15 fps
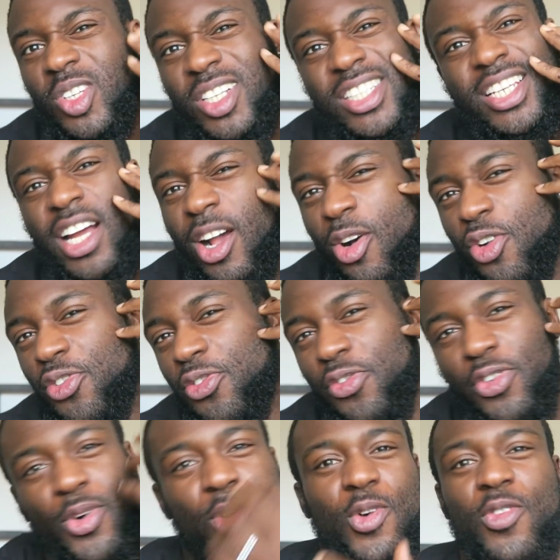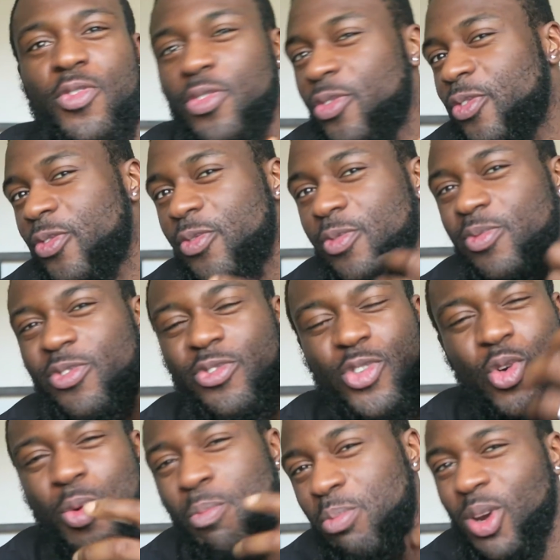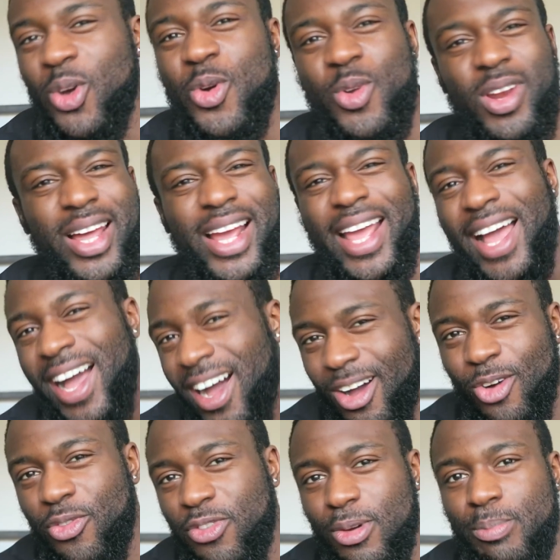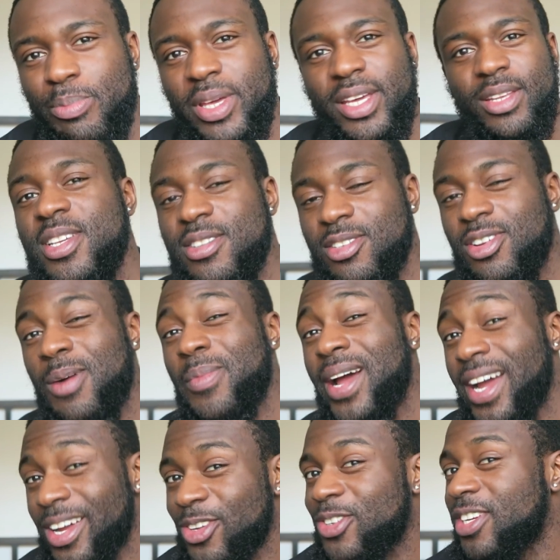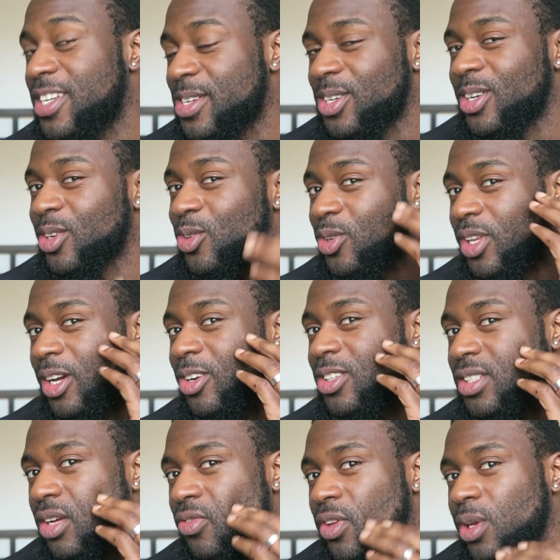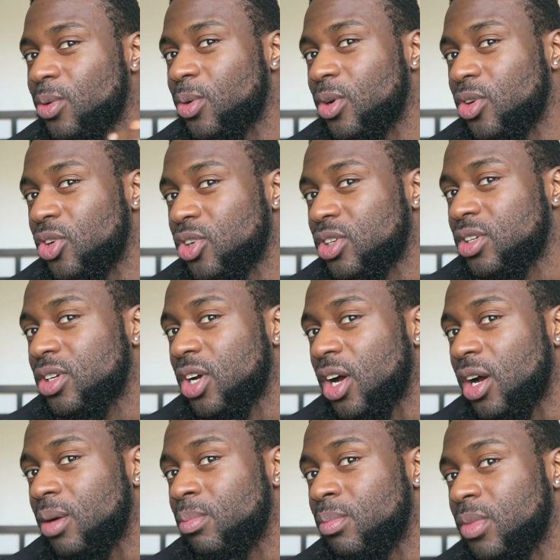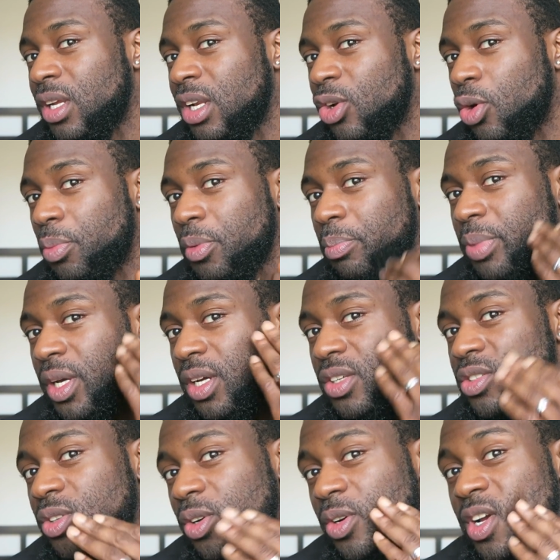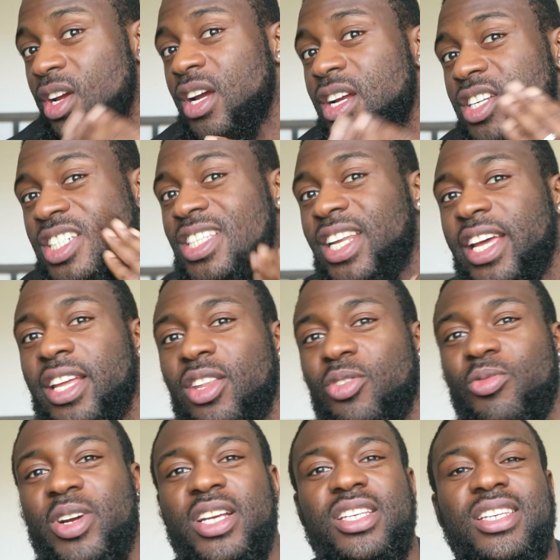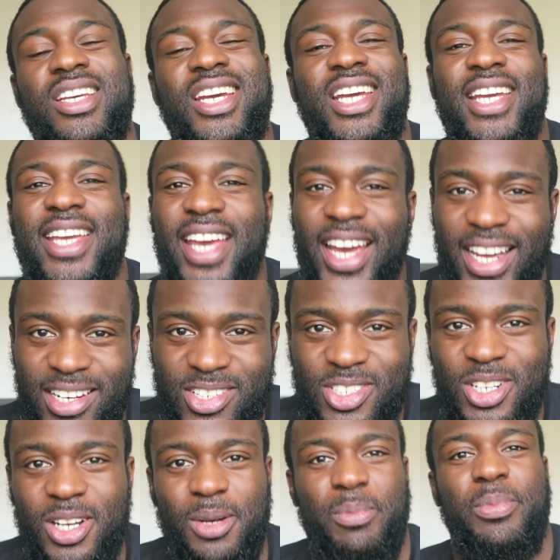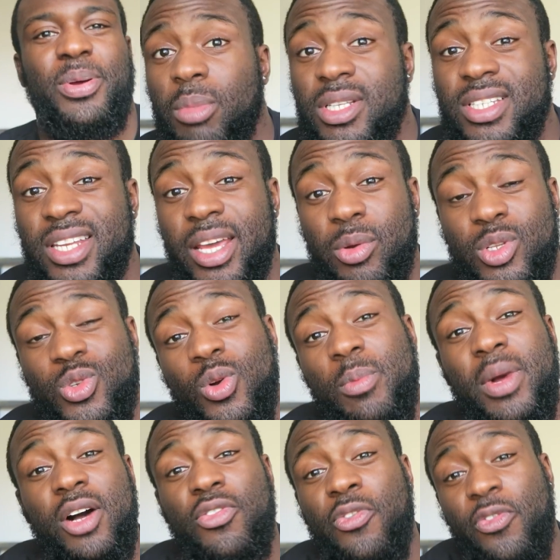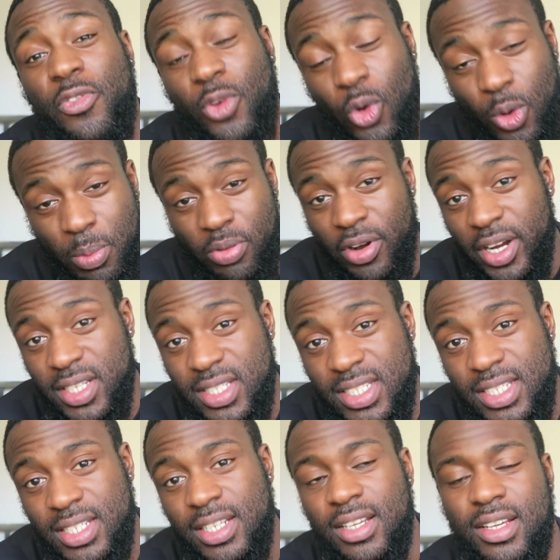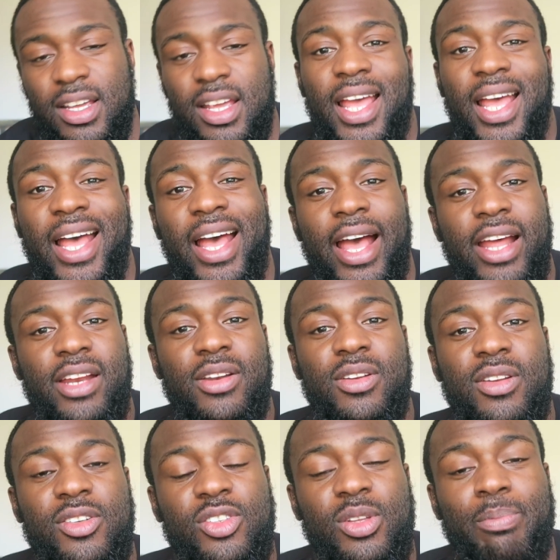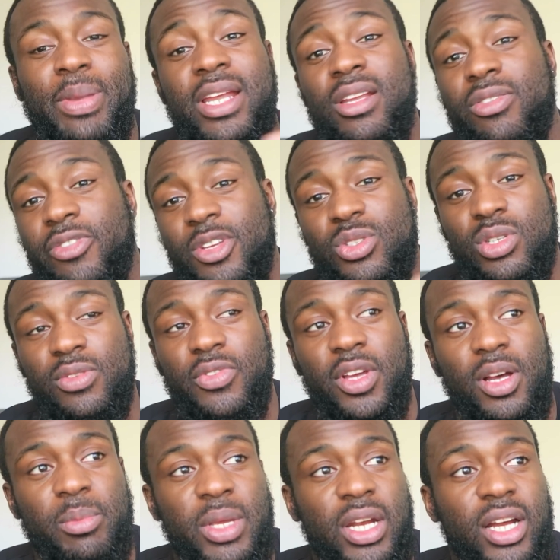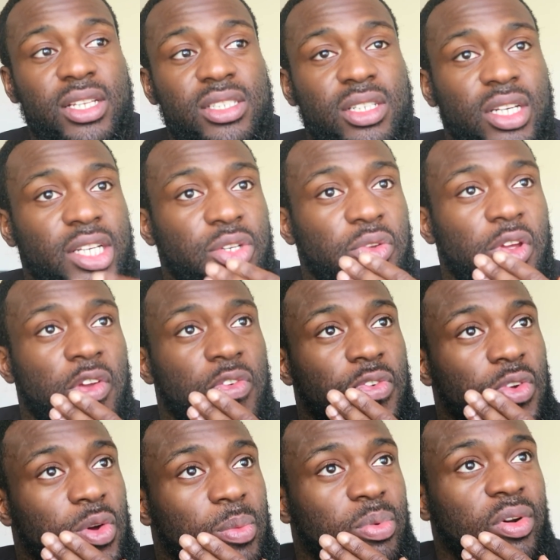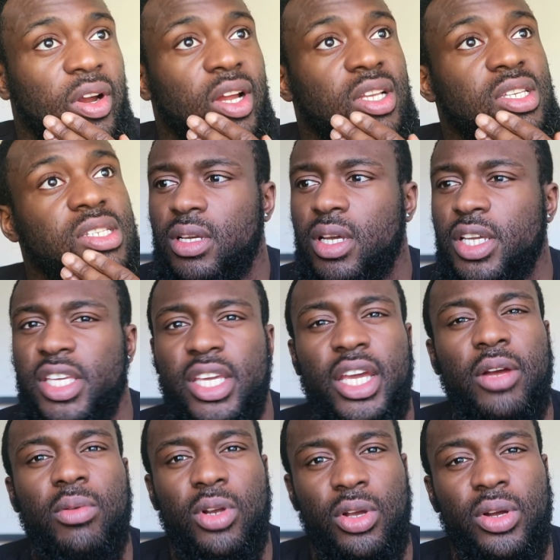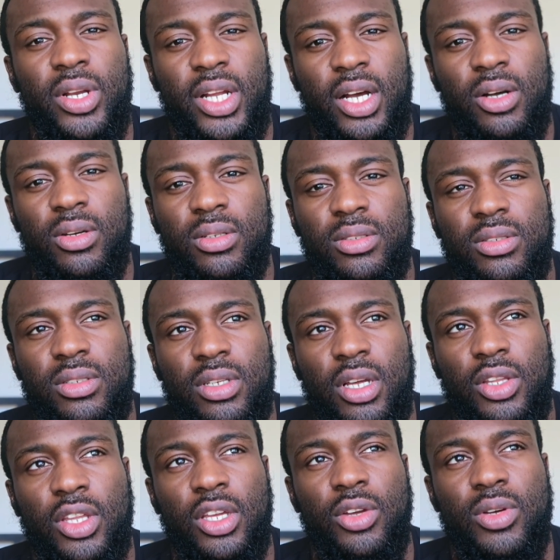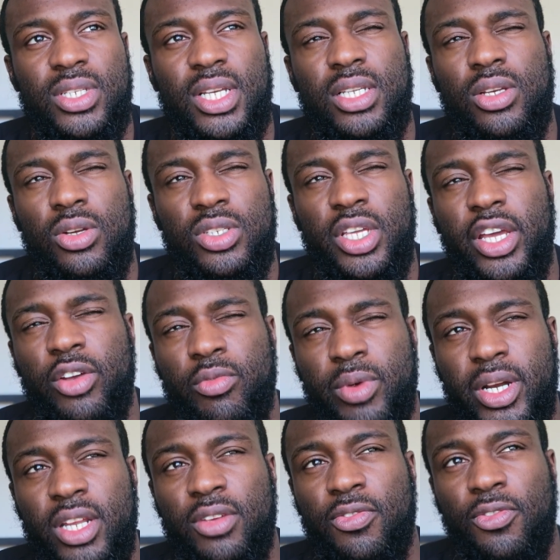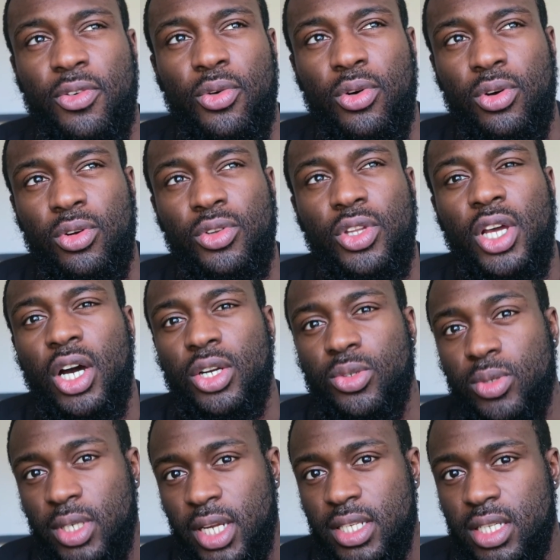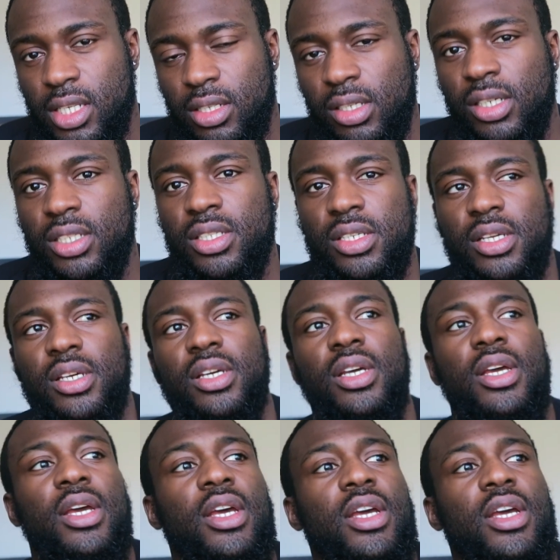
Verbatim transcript: so it's like a full blown like alpha beard. So I'm actually gonna do that because I think it will look a little bit better, so just letting the rest catch up. But today we're talking about floor press and the benefits of it. I mean, I started doing floor press a year ago now. I think it was as I was getting ready for the Arnold Classic last year.